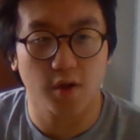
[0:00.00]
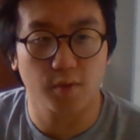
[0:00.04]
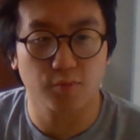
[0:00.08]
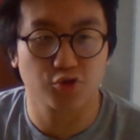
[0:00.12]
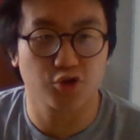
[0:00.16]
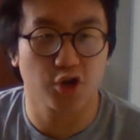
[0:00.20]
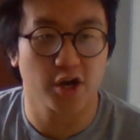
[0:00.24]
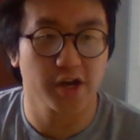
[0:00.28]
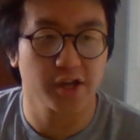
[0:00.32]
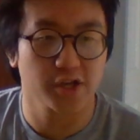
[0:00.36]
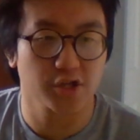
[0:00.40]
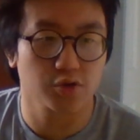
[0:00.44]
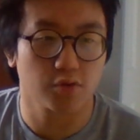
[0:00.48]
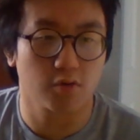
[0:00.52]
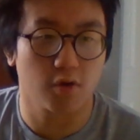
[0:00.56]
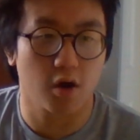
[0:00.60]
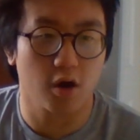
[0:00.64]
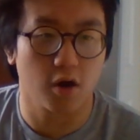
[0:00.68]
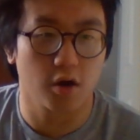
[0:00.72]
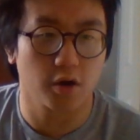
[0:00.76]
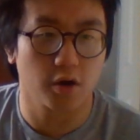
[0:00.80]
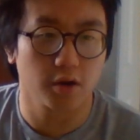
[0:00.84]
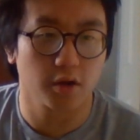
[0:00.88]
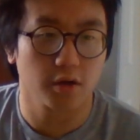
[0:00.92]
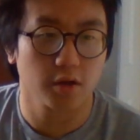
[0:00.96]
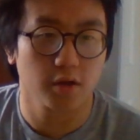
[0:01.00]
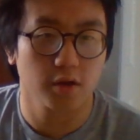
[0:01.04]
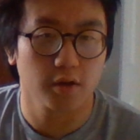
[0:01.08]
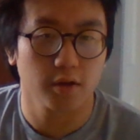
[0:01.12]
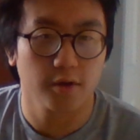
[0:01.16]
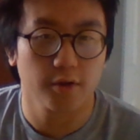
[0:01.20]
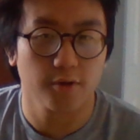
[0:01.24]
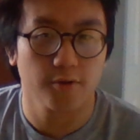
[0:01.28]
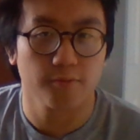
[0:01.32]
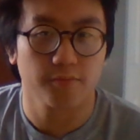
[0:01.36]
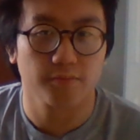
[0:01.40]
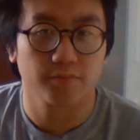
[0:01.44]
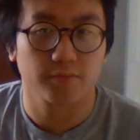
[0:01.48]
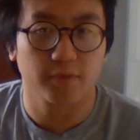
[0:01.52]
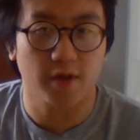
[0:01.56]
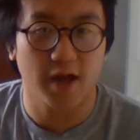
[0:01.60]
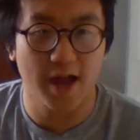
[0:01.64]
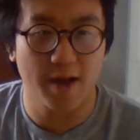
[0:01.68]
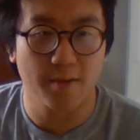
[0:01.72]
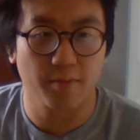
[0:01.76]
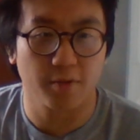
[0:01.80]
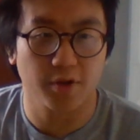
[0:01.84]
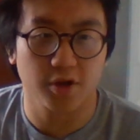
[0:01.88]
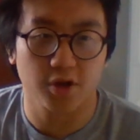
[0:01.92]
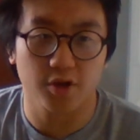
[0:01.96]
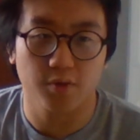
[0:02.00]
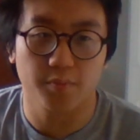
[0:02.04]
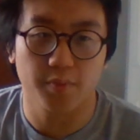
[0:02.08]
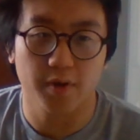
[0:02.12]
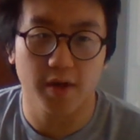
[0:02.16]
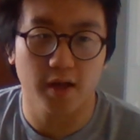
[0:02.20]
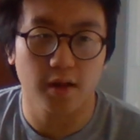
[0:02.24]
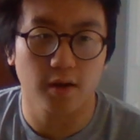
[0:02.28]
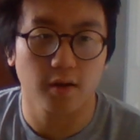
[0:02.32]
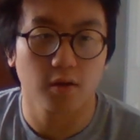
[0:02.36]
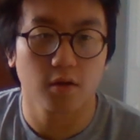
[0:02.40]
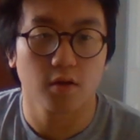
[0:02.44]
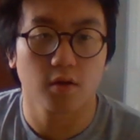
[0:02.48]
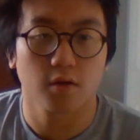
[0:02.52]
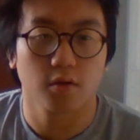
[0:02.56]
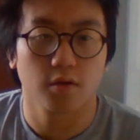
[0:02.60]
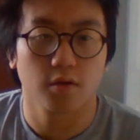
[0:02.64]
I'm training so hard, I am gonna compete.